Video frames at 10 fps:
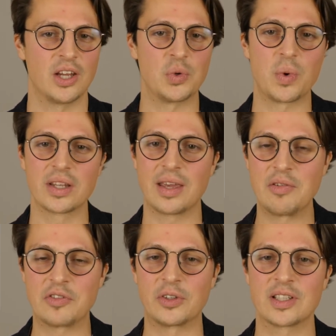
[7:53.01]
In one
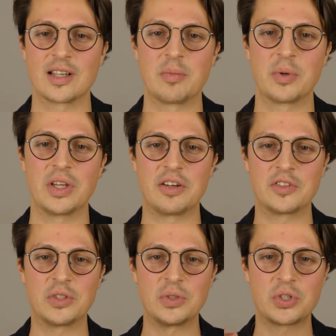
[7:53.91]
game, for example, you
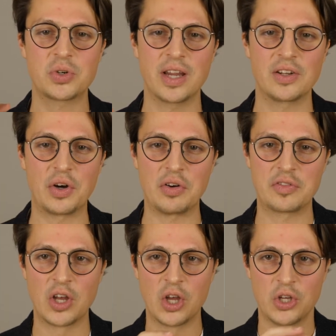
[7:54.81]
have to trade
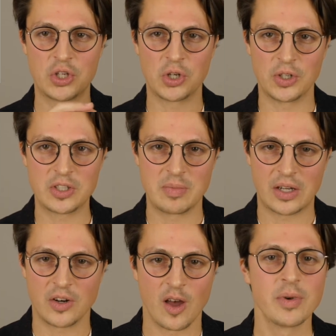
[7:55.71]
off short-term
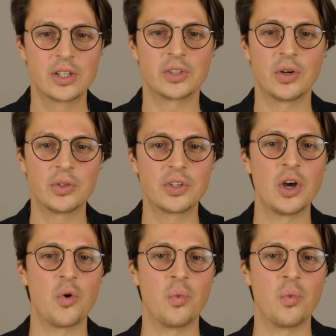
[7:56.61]
economic growth,